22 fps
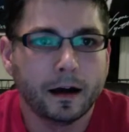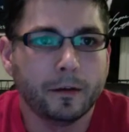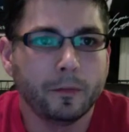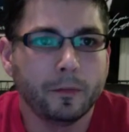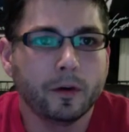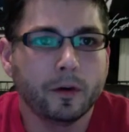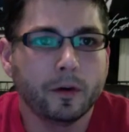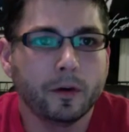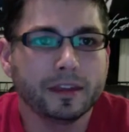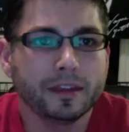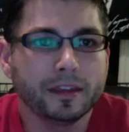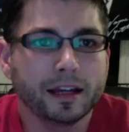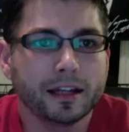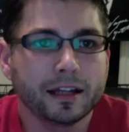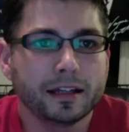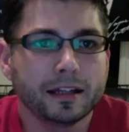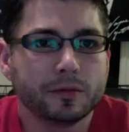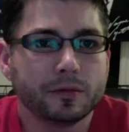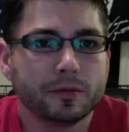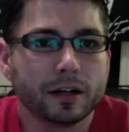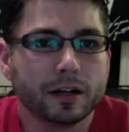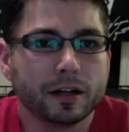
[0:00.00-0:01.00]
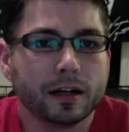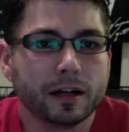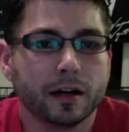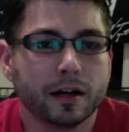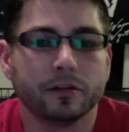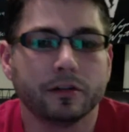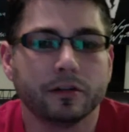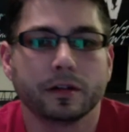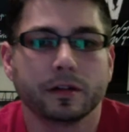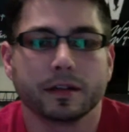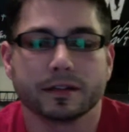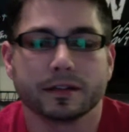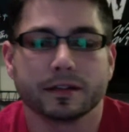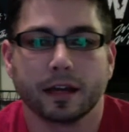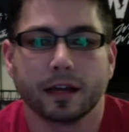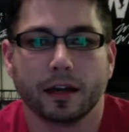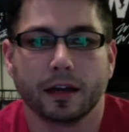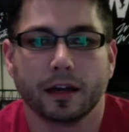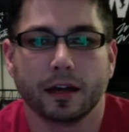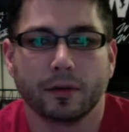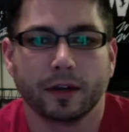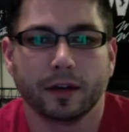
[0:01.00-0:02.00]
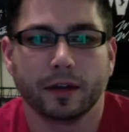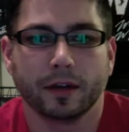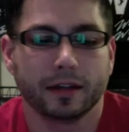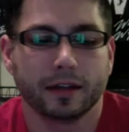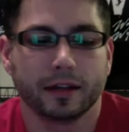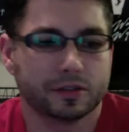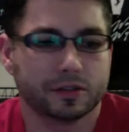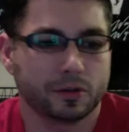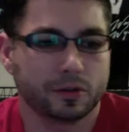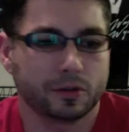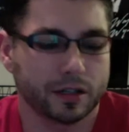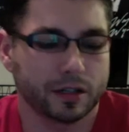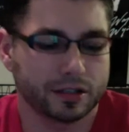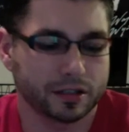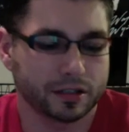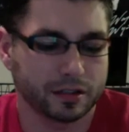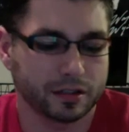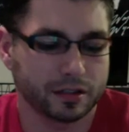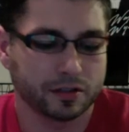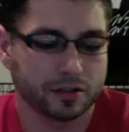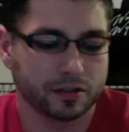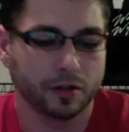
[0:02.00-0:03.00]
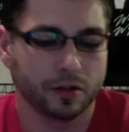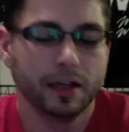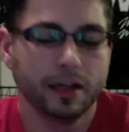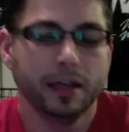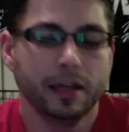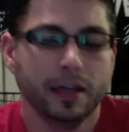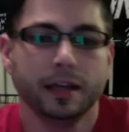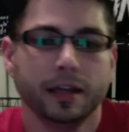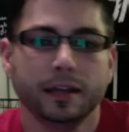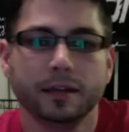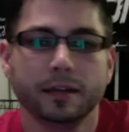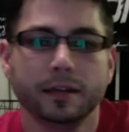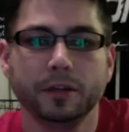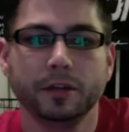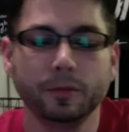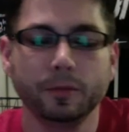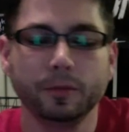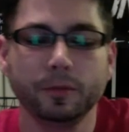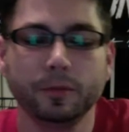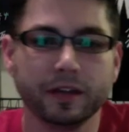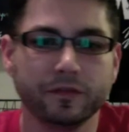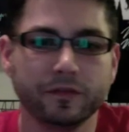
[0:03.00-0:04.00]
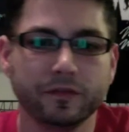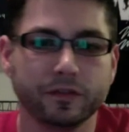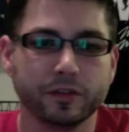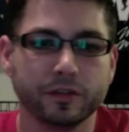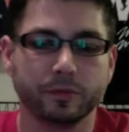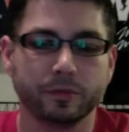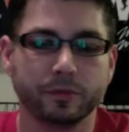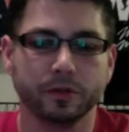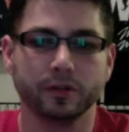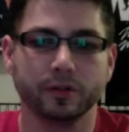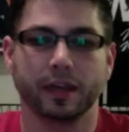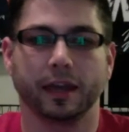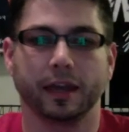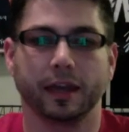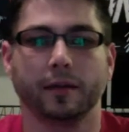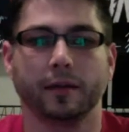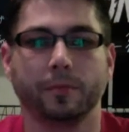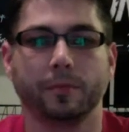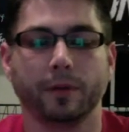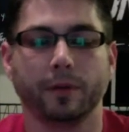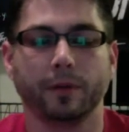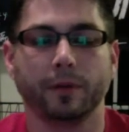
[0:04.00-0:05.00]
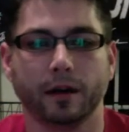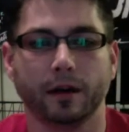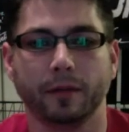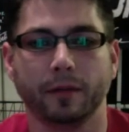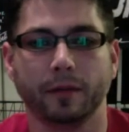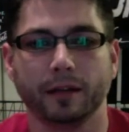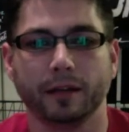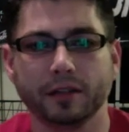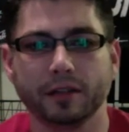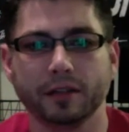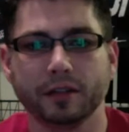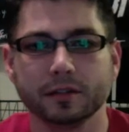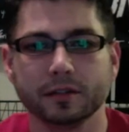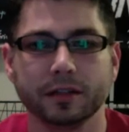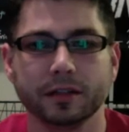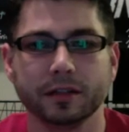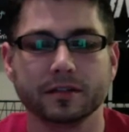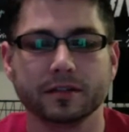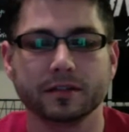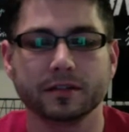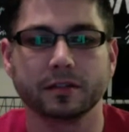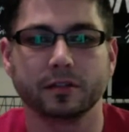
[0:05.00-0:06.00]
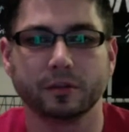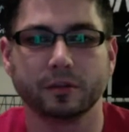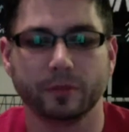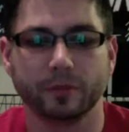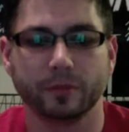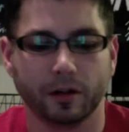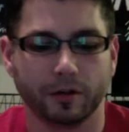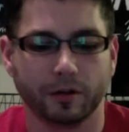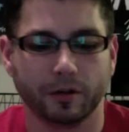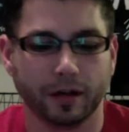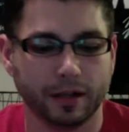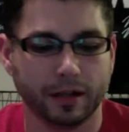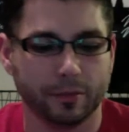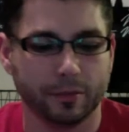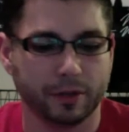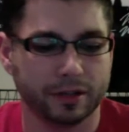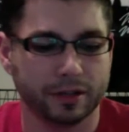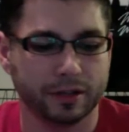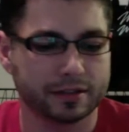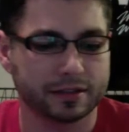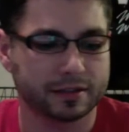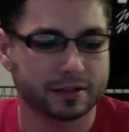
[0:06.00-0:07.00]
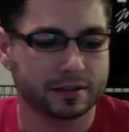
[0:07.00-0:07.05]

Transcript: One thing I did want to cover, because I know we had this question. So in the meal plan for the boot camp, I talked about this a little bit already, but